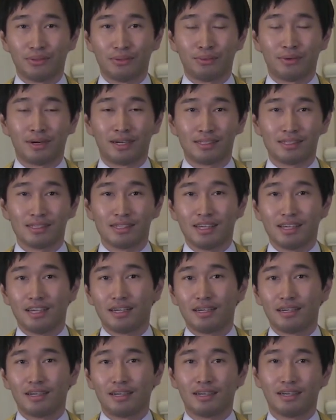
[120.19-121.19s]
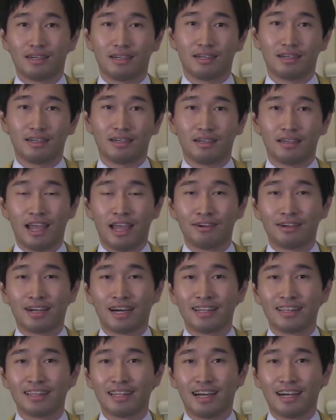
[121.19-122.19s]
was El
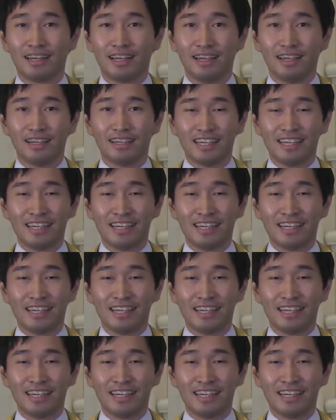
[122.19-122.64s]
Cantare in